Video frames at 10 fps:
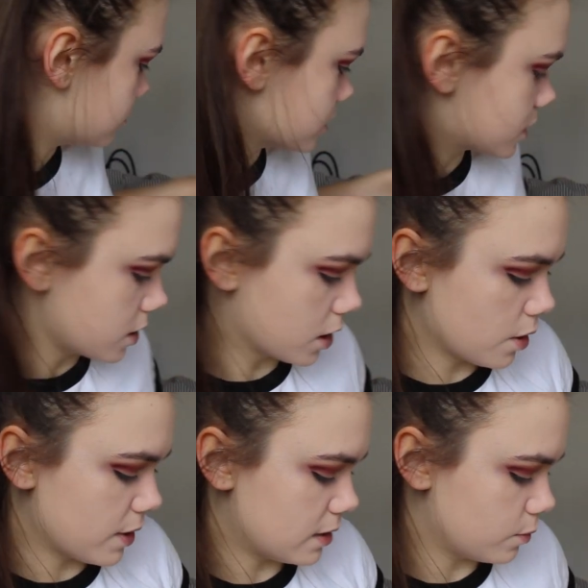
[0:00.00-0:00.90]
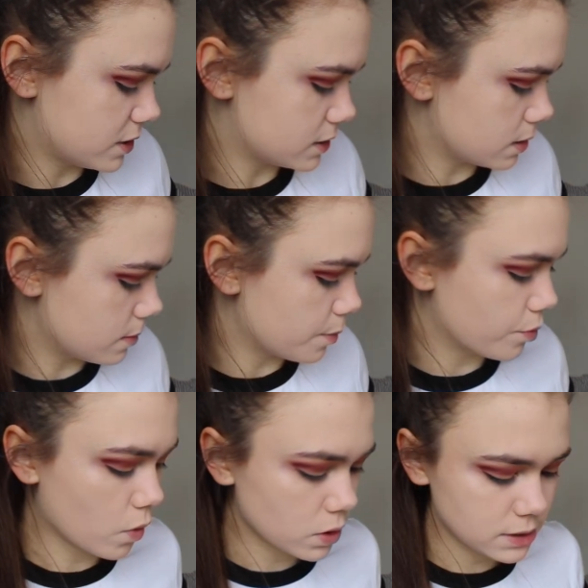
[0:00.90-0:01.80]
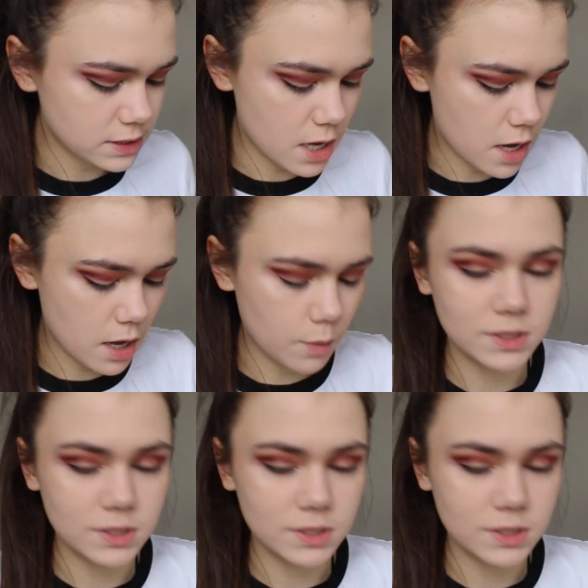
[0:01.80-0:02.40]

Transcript: I'm just going to go in with some bronzer,